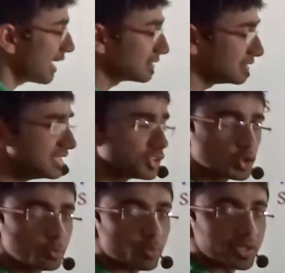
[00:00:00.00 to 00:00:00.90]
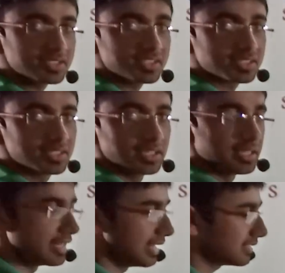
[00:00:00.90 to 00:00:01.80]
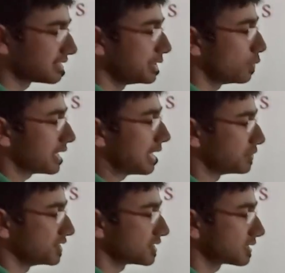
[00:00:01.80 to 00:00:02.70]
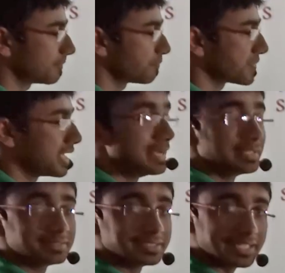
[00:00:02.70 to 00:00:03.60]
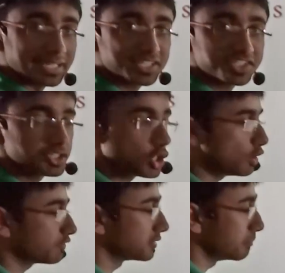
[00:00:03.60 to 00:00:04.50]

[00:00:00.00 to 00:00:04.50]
At these two points, let's see what happens. The direction of the